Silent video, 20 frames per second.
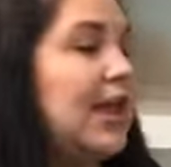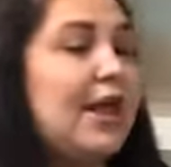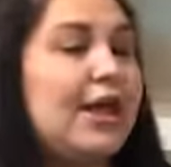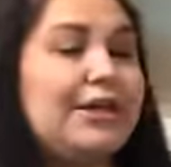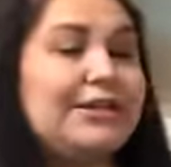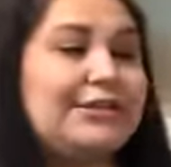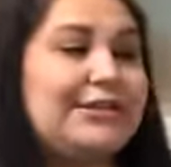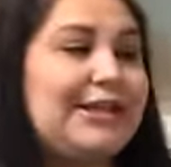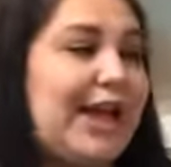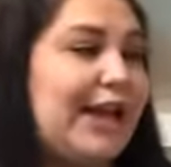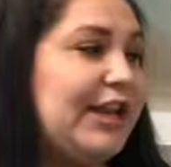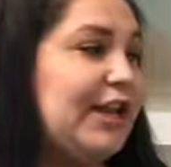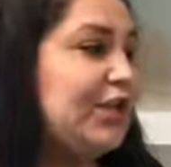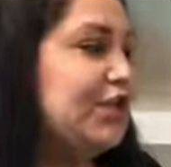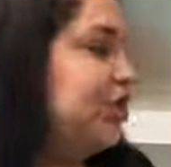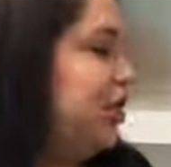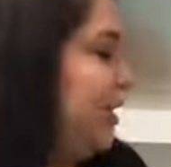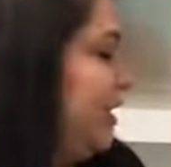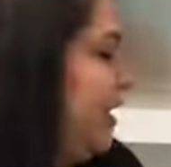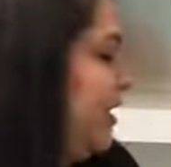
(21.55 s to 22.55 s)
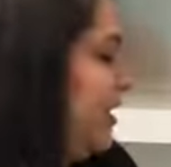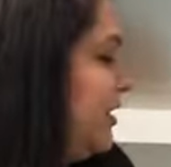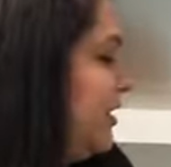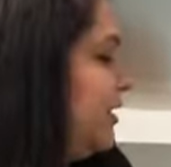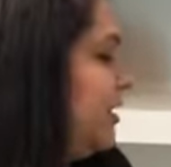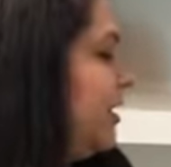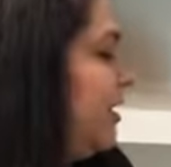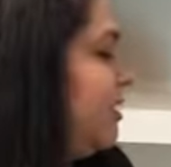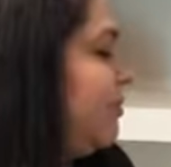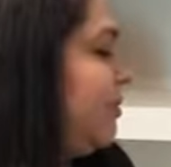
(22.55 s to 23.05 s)
Sign-in
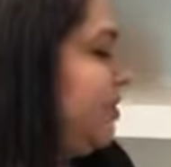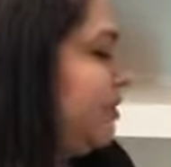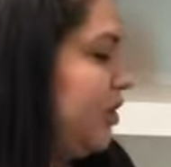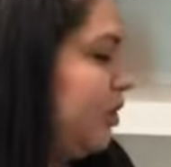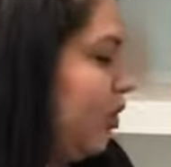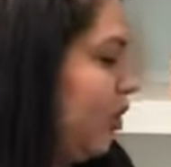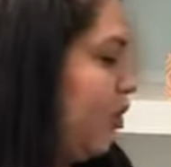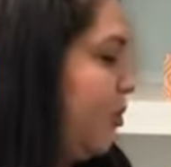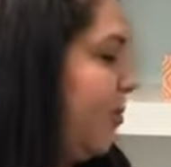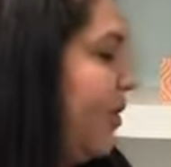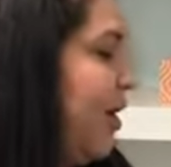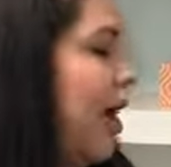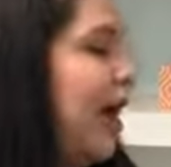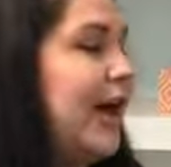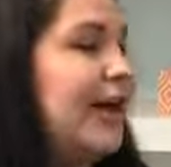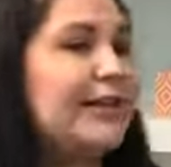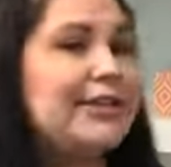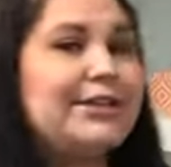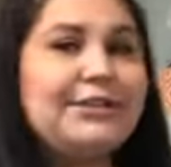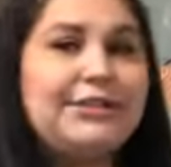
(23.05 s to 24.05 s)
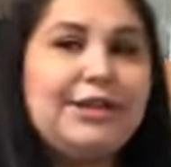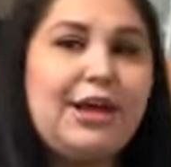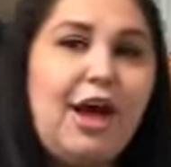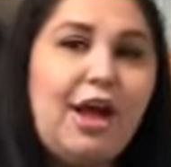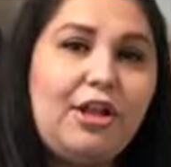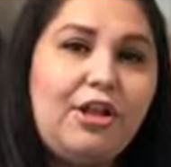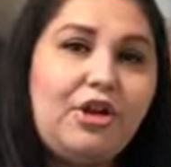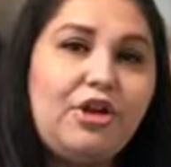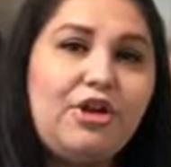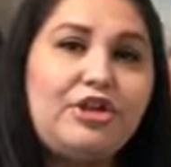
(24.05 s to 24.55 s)
sheets, material box,
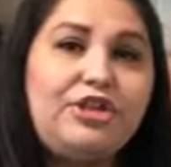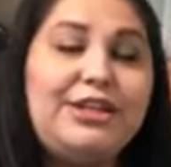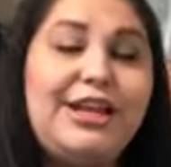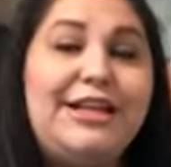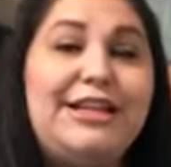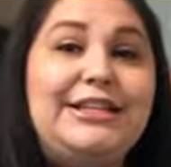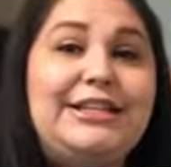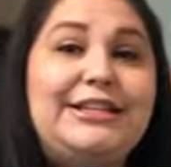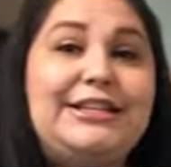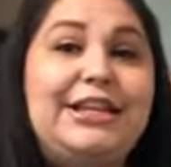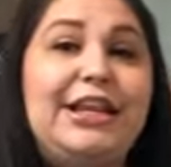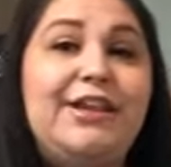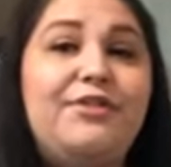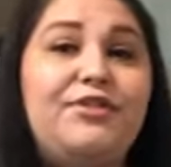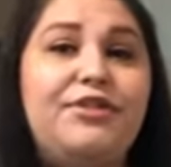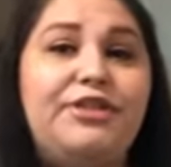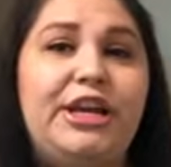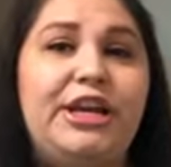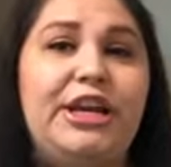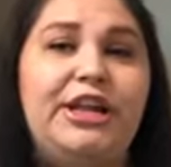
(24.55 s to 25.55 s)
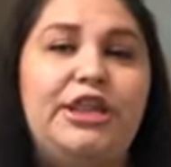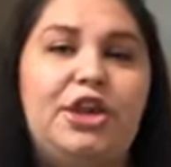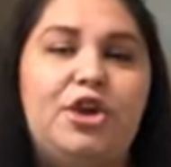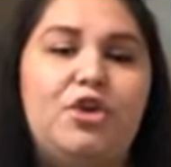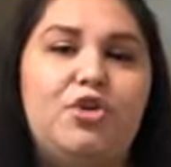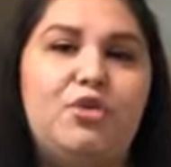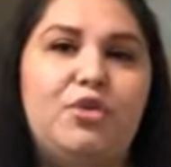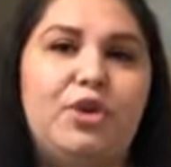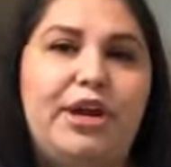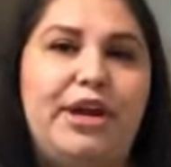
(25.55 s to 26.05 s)
colors, and instead of seeing
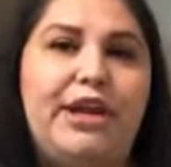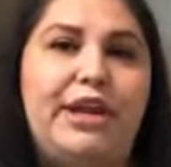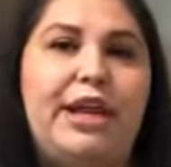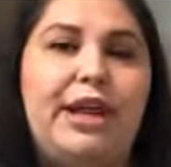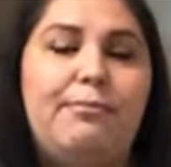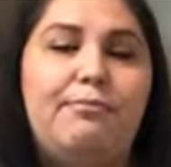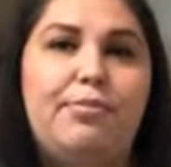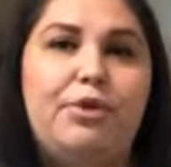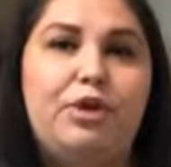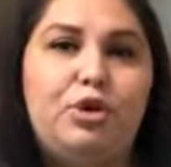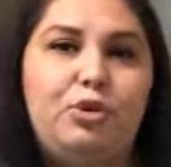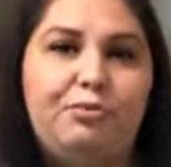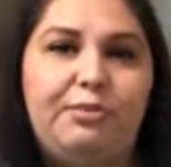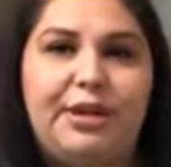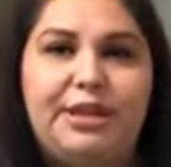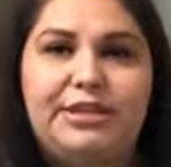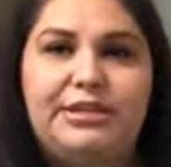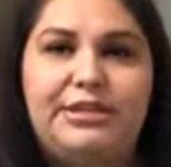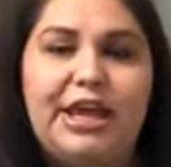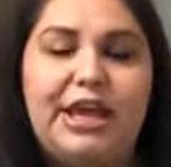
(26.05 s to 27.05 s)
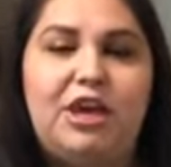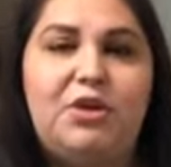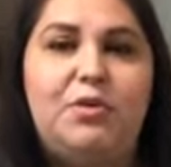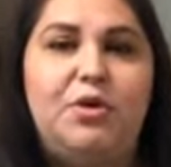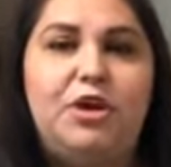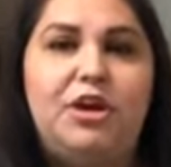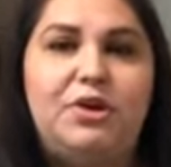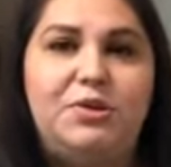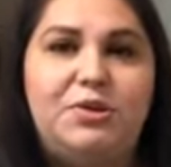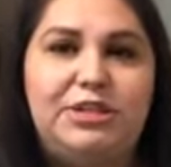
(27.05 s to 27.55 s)
the green and blue bins that you
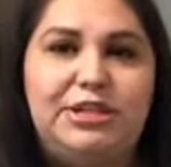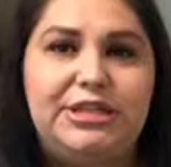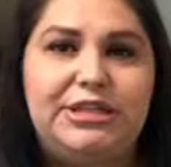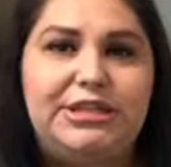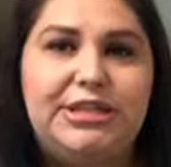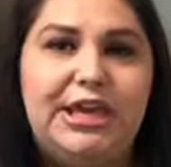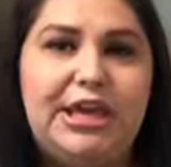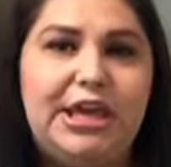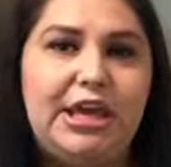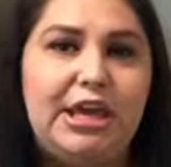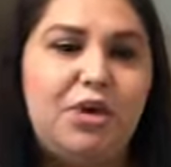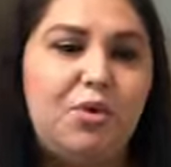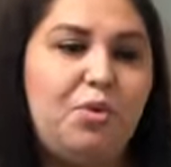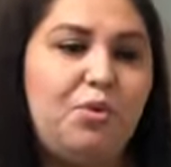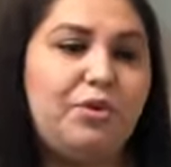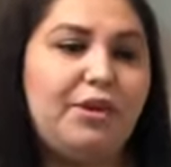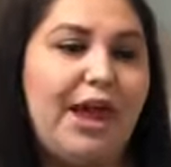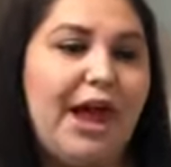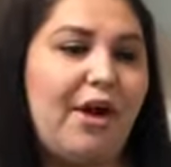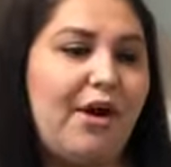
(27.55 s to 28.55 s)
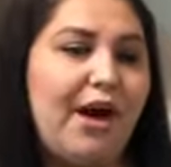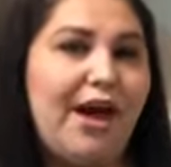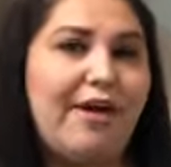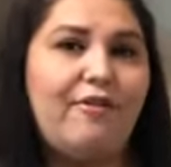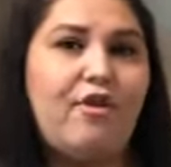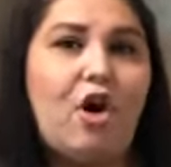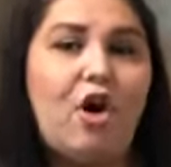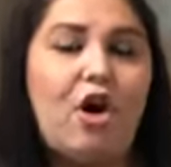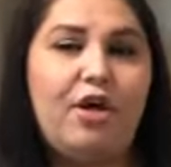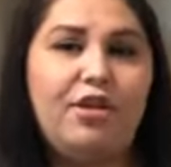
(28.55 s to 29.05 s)
were used to seeing, you will now
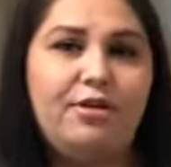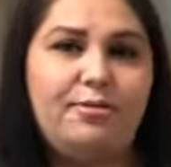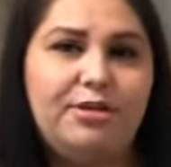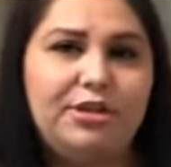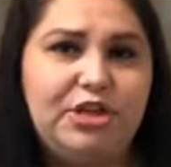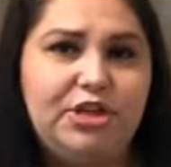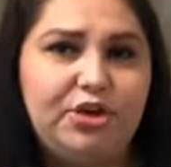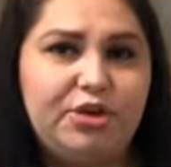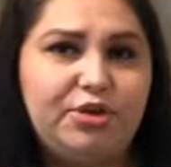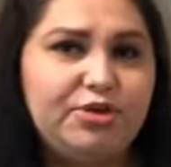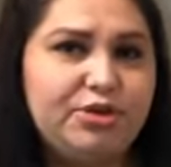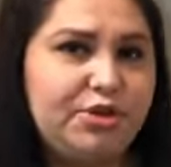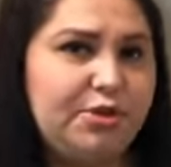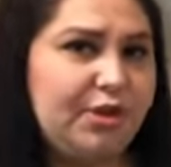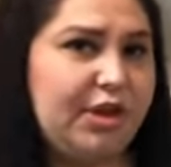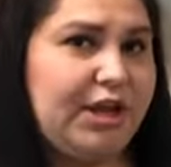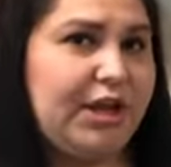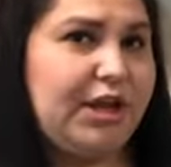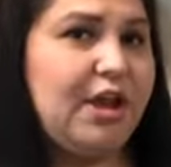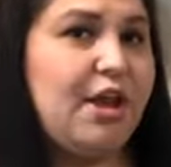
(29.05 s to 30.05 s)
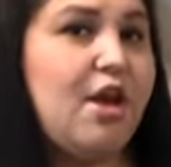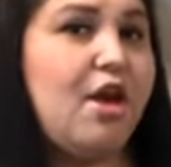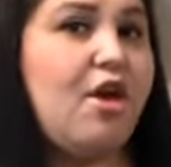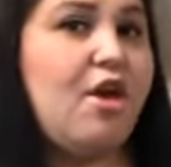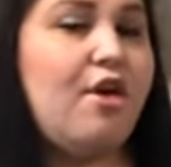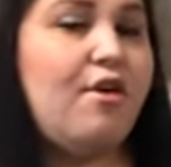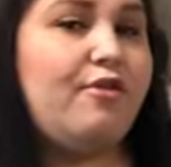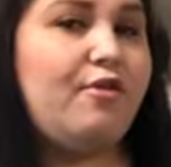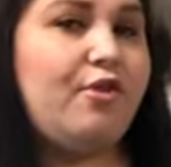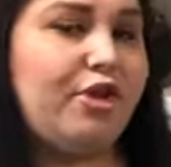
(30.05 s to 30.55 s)
have all the materials you need
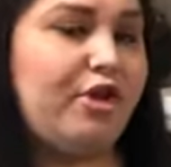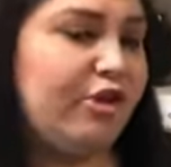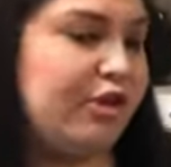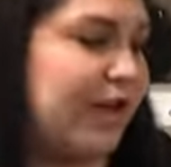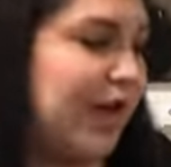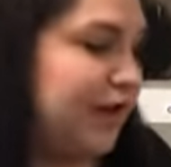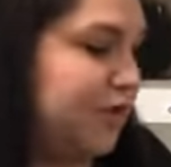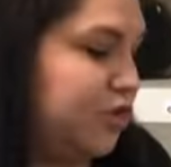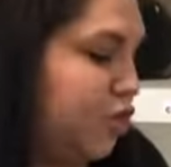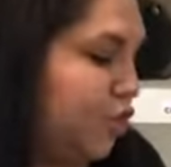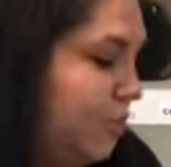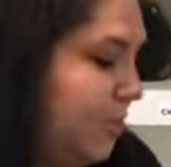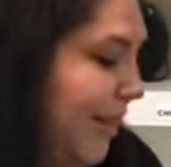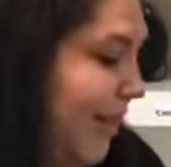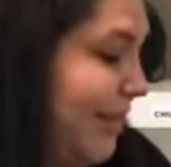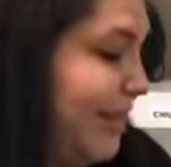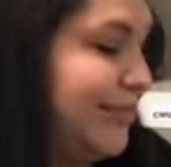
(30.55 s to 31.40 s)
for your classroom in